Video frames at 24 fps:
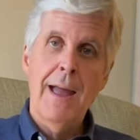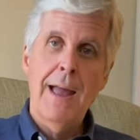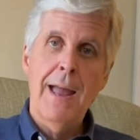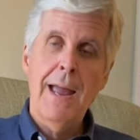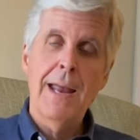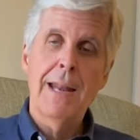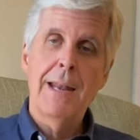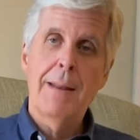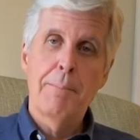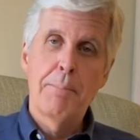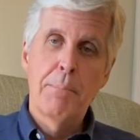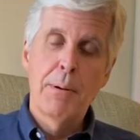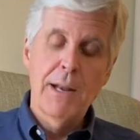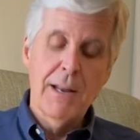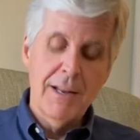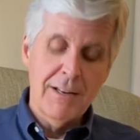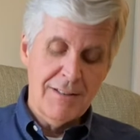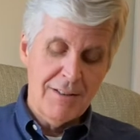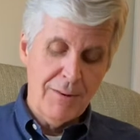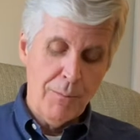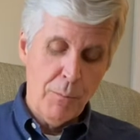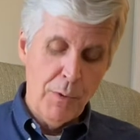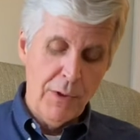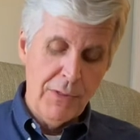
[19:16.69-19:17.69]
And
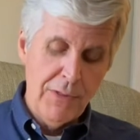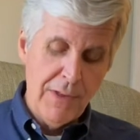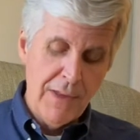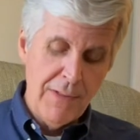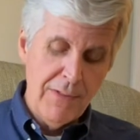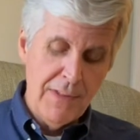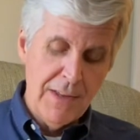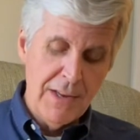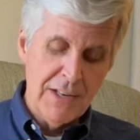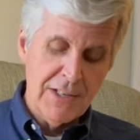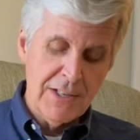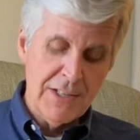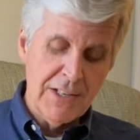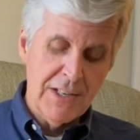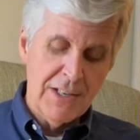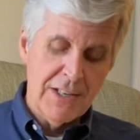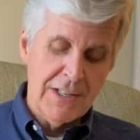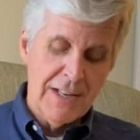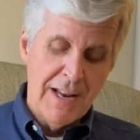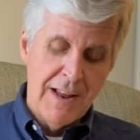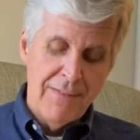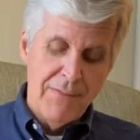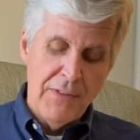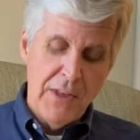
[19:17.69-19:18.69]
implicit within this
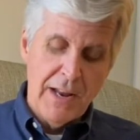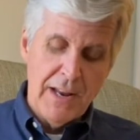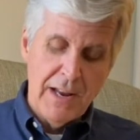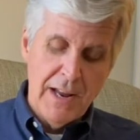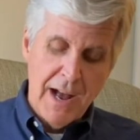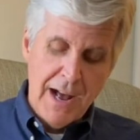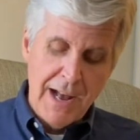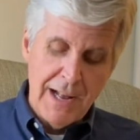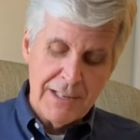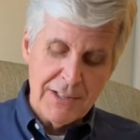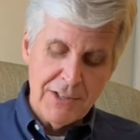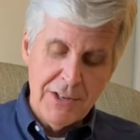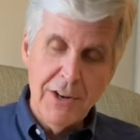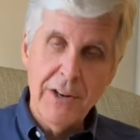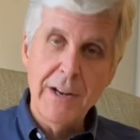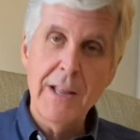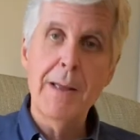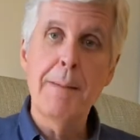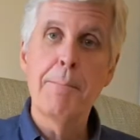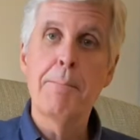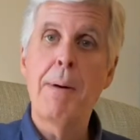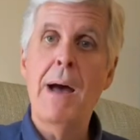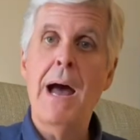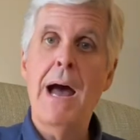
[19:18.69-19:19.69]
is that God's going to
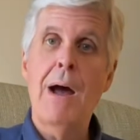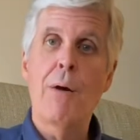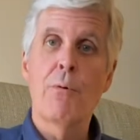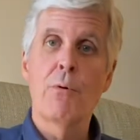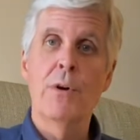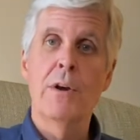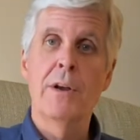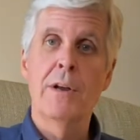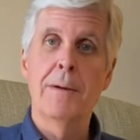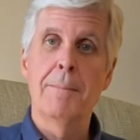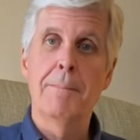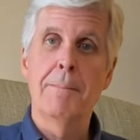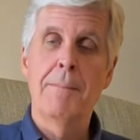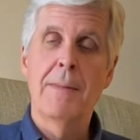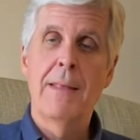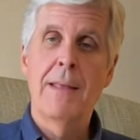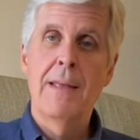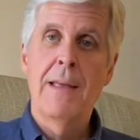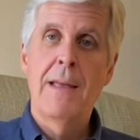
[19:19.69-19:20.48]
empower him,